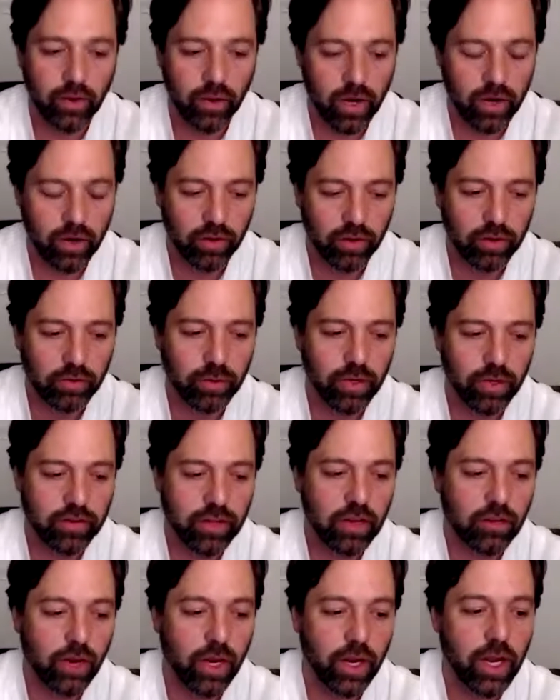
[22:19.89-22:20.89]
early 20th
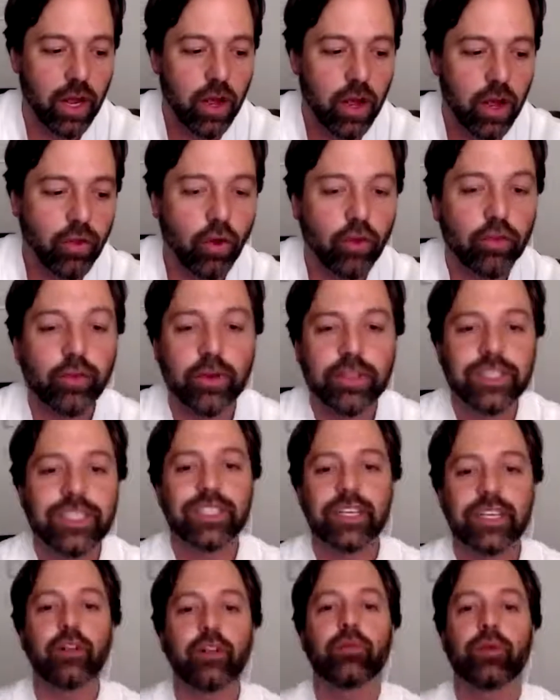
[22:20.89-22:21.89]
century, those were
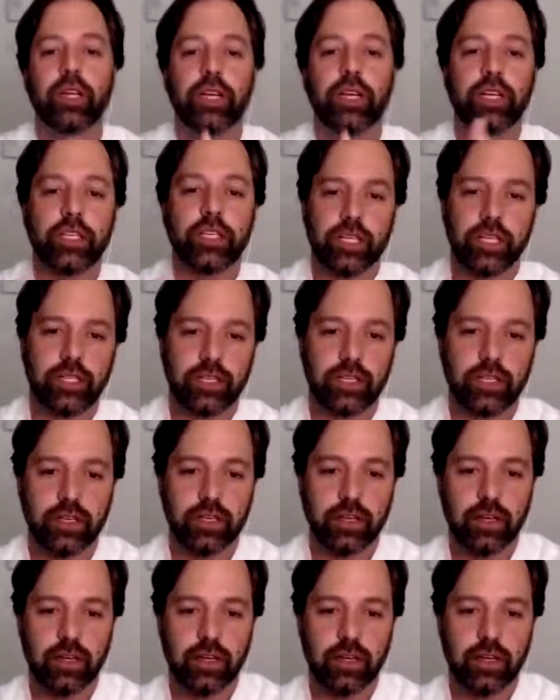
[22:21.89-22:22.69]
still religious